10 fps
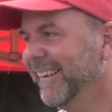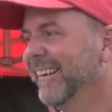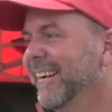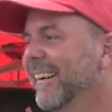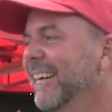
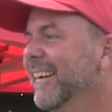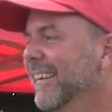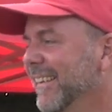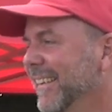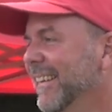
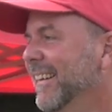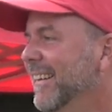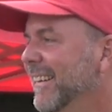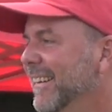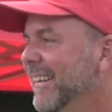
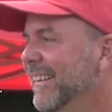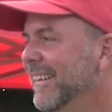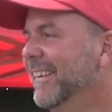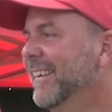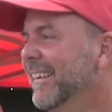
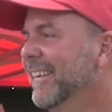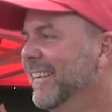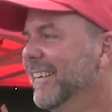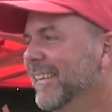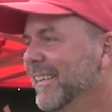
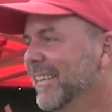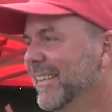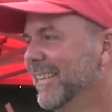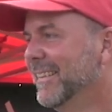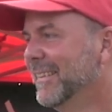
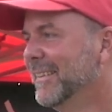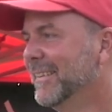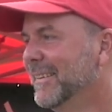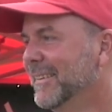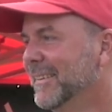
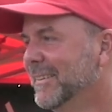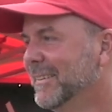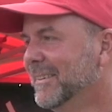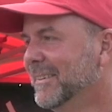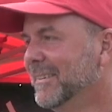
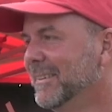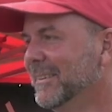(not speaking)